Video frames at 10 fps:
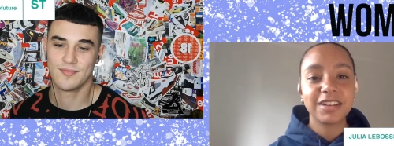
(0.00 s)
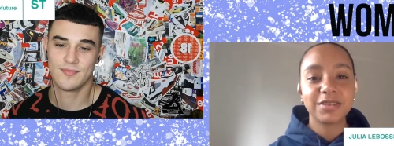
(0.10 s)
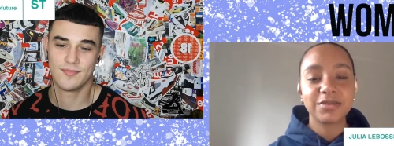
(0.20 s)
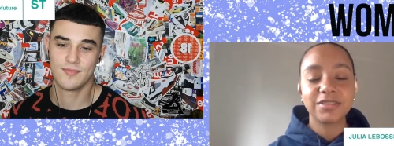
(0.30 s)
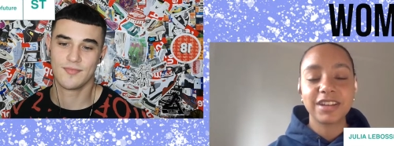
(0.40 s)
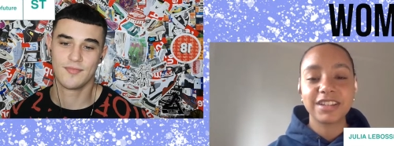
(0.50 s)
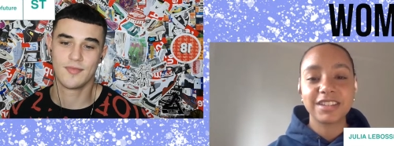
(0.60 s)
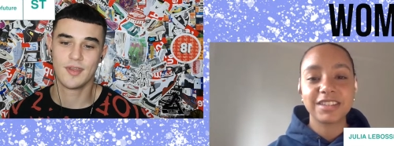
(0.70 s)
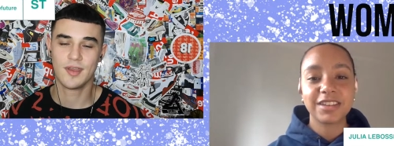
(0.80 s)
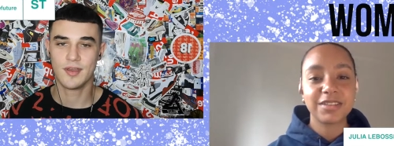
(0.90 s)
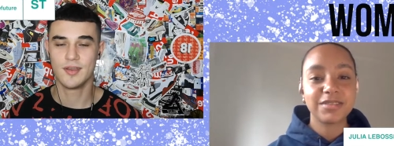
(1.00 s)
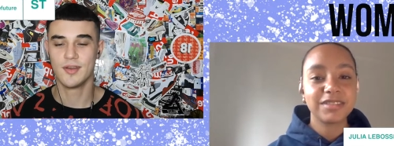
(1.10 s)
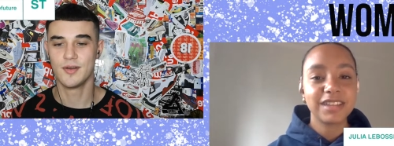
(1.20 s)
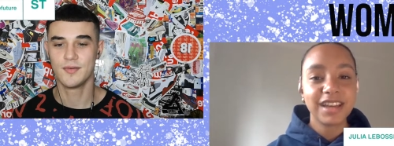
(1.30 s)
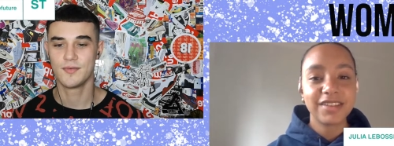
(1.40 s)
Speaker 1: done it already so yeah,
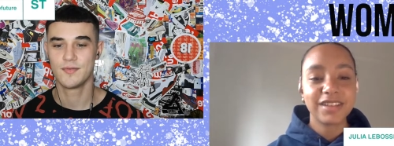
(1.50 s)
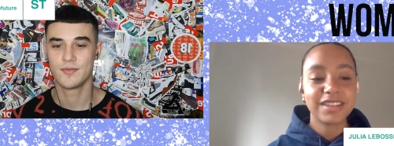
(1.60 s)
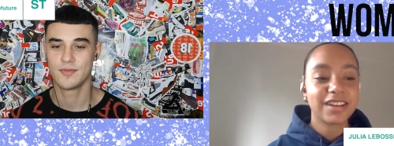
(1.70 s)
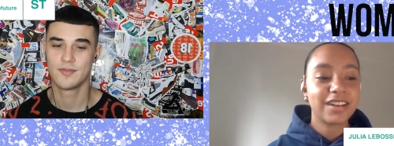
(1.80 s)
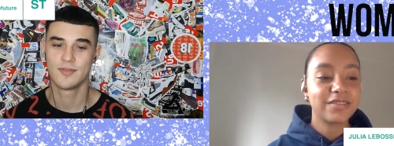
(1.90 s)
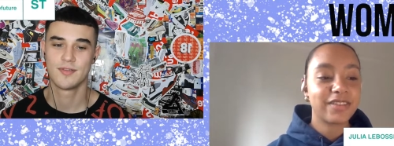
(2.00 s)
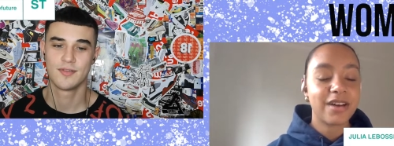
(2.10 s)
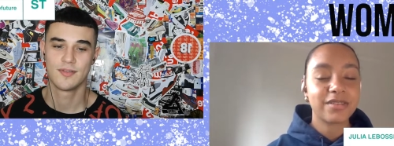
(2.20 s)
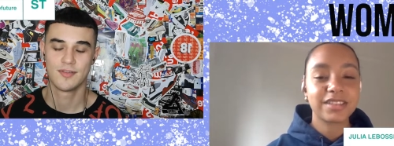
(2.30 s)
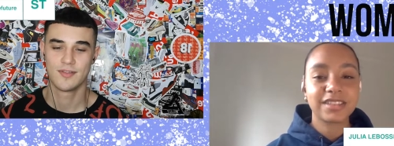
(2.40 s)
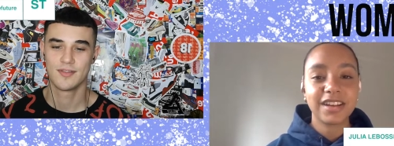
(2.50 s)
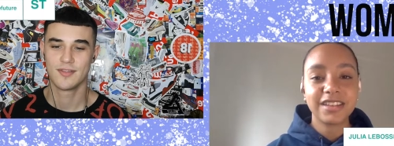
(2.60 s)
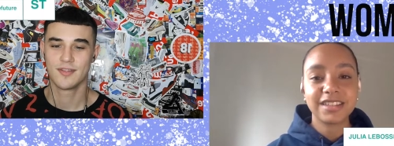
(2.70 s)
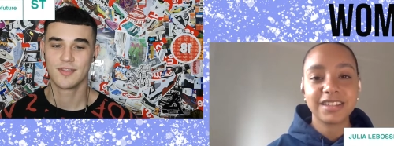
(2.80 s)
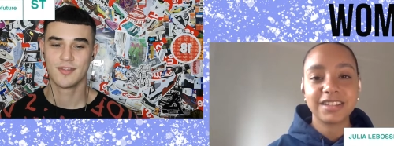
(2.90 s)
yeah. that's kind of how it
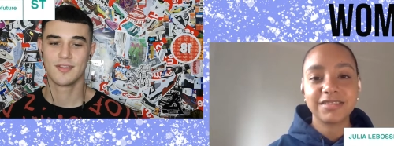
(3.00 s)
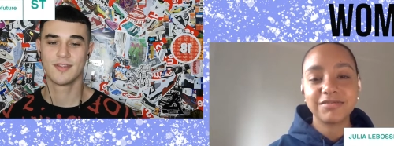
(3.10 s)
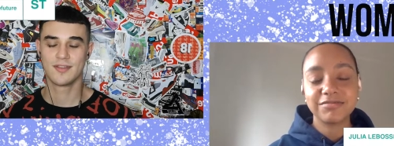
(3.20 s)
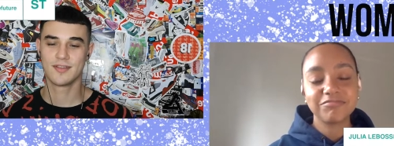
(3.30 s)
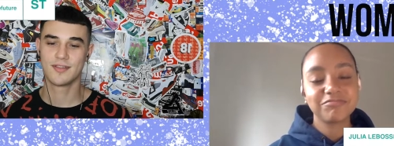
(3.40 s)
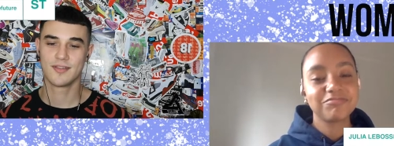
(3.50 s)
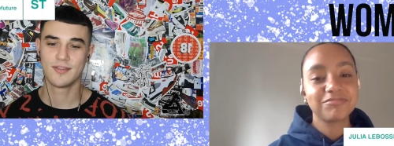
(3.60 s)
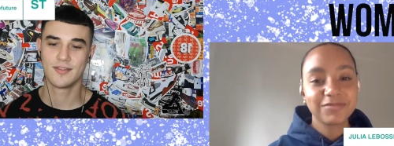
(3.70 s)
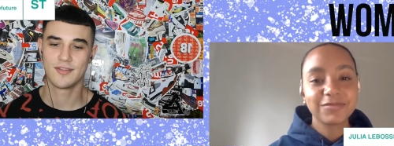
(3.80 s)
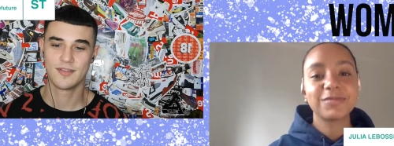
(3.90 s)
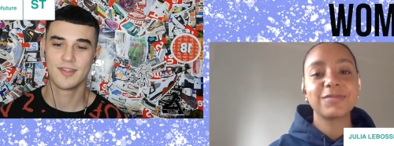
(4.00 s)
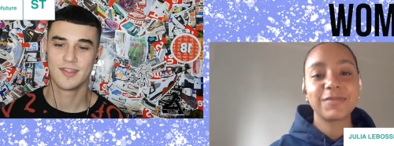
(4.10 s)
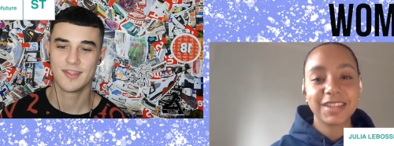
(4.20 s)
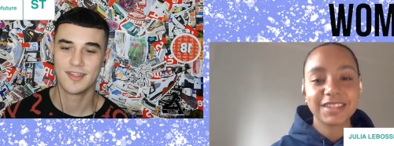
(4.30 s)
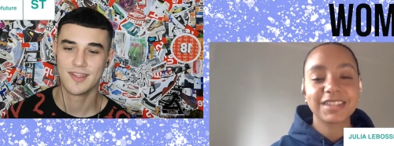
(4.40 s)
started and
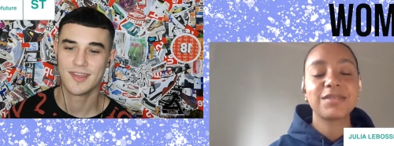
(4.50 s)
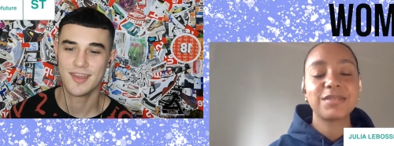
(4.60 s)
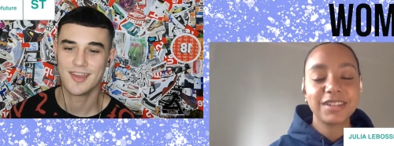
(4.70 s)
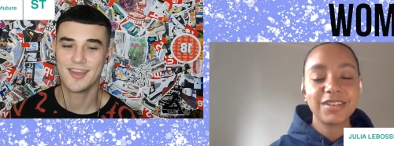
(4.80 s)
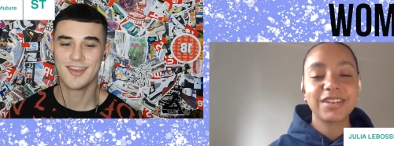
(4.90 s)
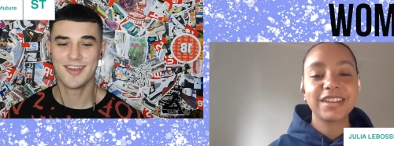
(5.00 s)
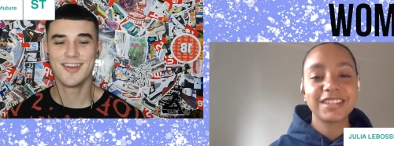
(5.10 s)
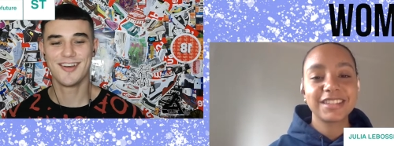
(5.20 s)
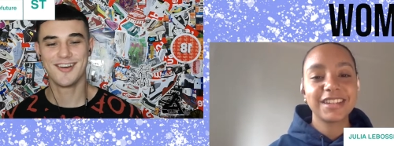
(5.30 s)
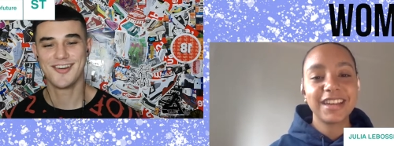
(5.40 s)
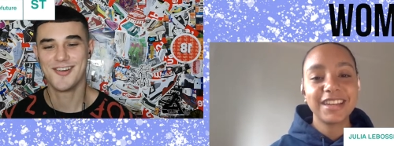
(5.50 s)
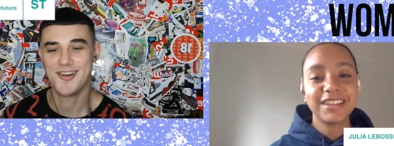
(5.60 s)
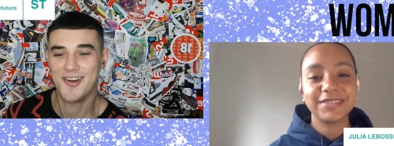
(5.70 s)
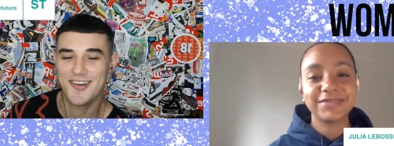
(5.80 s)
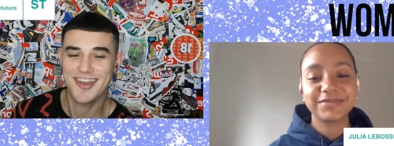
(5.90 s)
that's how we got here today.
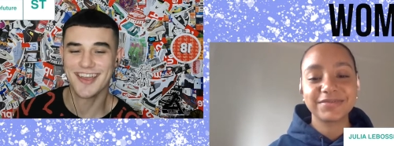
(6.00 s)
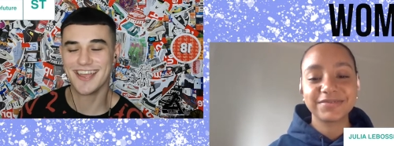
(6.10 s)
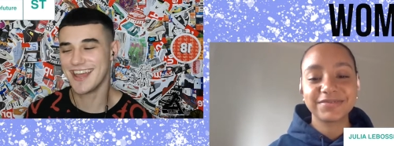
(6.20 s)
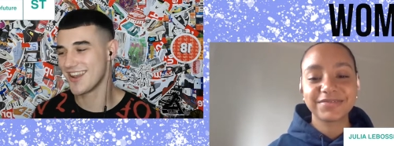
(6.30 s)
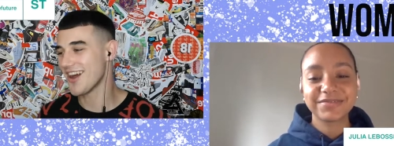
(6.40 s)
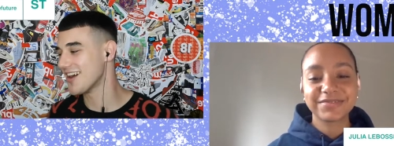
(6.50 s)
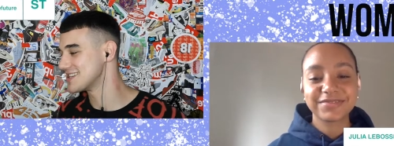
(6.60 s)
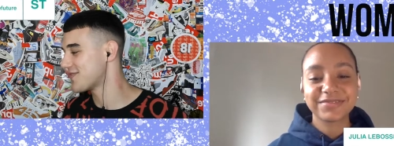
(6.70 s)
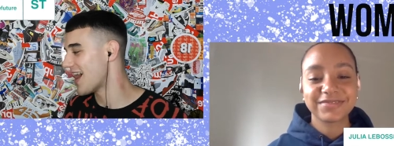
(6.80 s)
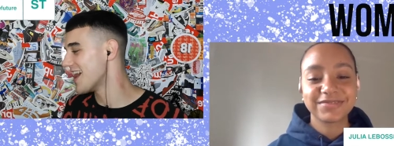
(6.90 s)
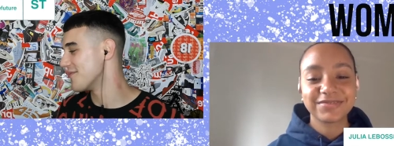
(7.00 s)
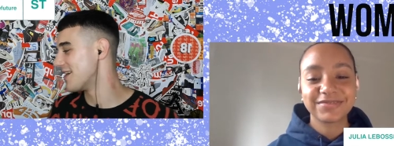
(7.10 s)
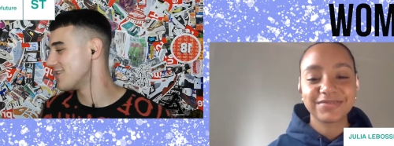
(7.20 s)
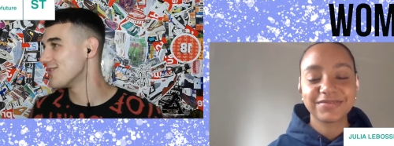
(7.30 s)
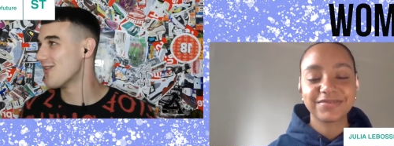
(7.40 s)
Speaker 2: Okay, yeah, no, nah, it's fire,
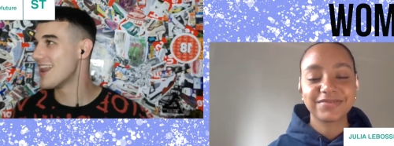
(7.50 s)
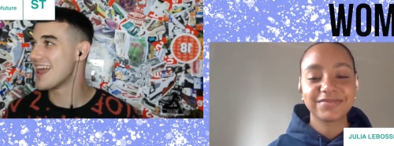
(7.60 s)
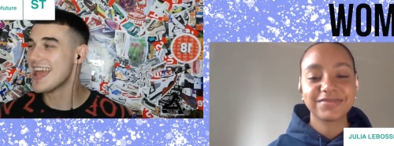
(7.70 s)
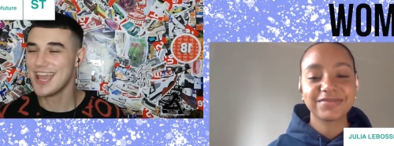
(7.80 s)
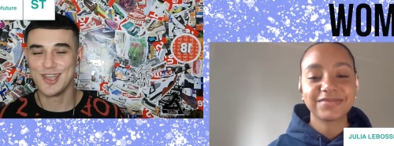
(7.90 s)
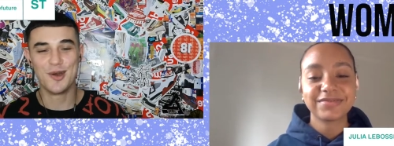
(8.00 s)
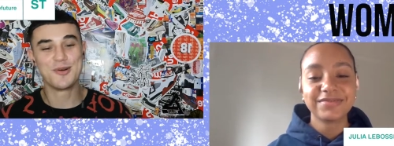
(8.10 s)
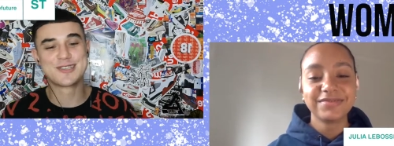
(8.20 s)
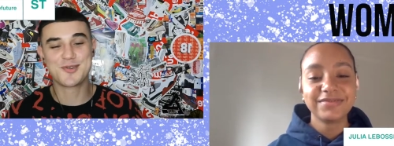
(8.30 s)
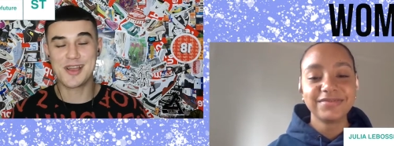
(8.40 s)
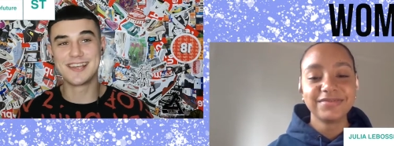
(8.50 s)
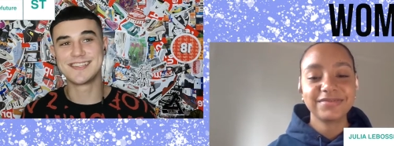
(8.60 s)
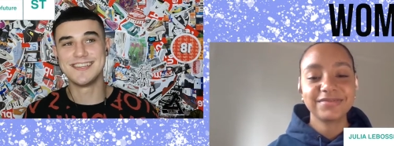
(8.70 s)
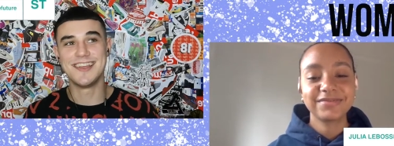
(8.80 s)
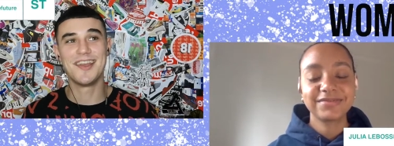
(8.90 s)
man. When you know what's
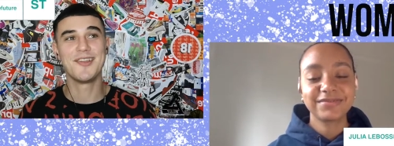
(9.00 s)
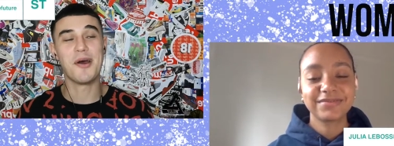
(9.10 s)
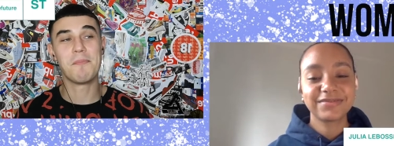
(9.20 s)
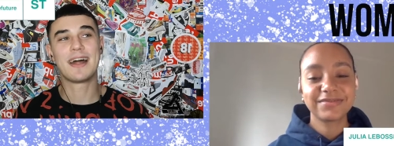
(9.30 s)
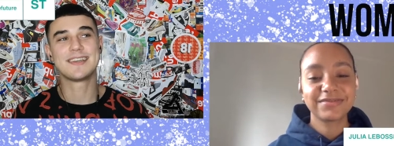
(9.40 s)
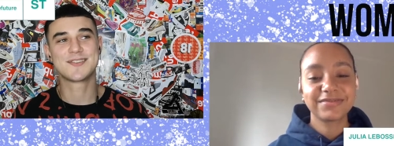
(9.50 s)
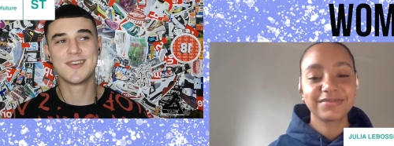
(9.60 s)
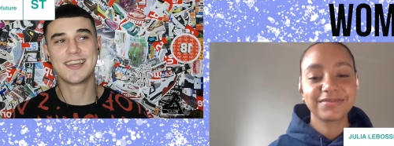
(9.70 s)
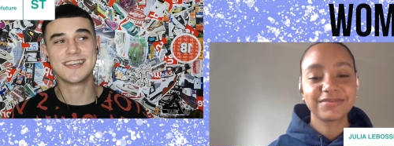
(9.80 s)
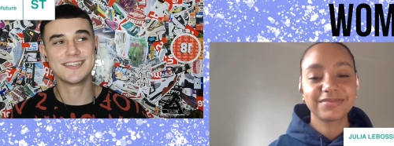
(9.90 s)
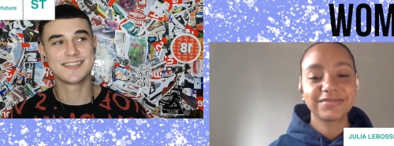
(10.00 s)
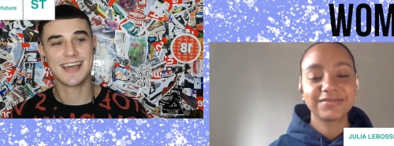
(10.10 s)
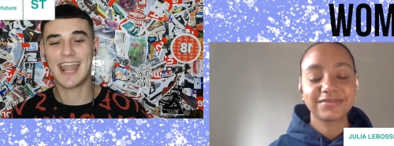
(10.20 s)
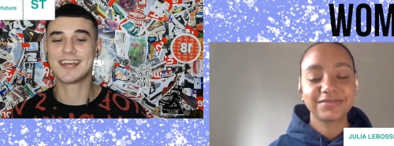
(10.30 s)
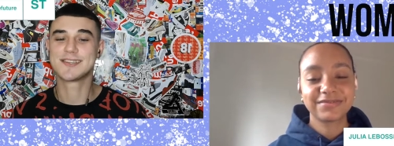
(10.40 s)
crazy? The maddest thing is,
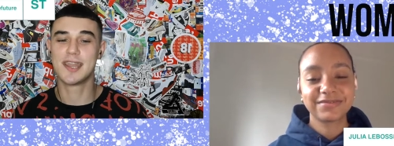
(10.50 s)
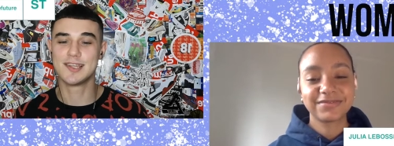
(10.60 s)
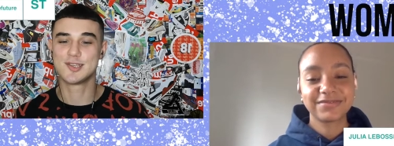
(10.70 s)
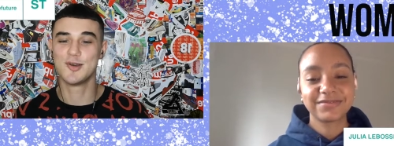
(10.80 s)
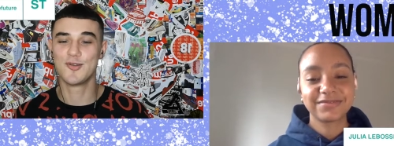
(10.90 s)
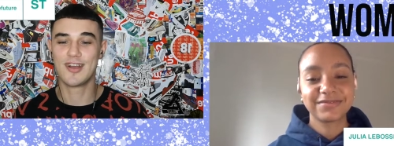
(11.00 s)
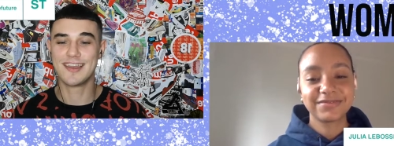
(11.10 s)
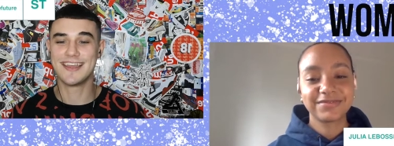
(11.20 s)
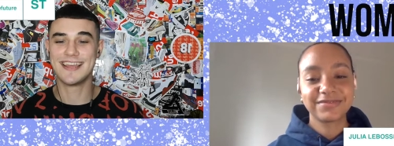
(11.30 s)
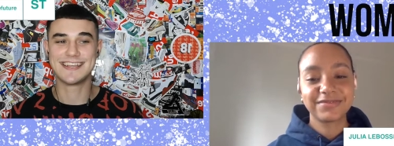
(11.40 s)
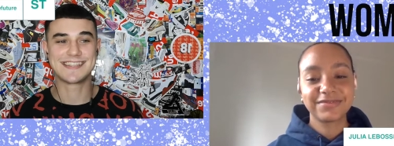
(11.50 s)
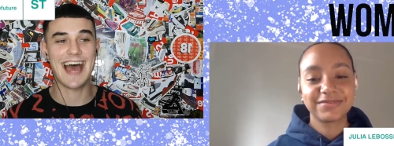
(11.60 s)
and I said it to you already, is